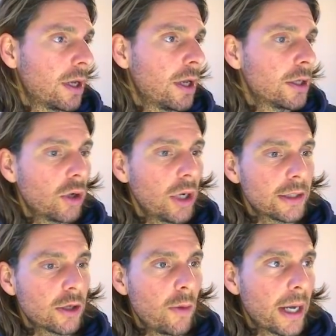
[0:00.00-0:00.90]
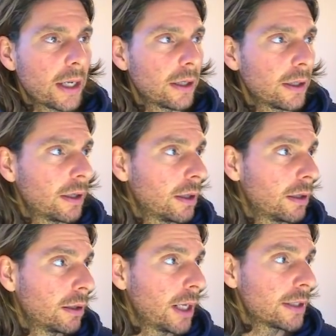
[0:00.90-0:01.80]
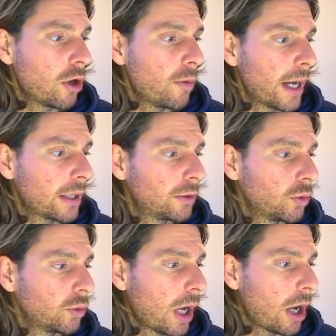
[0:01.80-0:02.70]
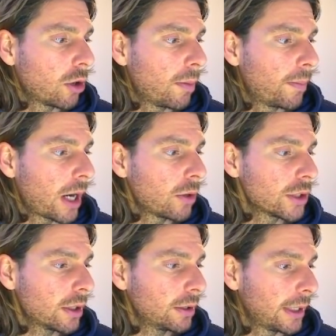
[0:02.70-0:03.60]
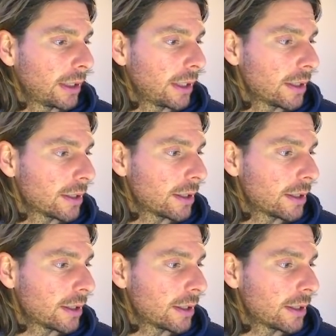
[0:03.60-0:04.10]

So let's go back. Let's go back to our browser that is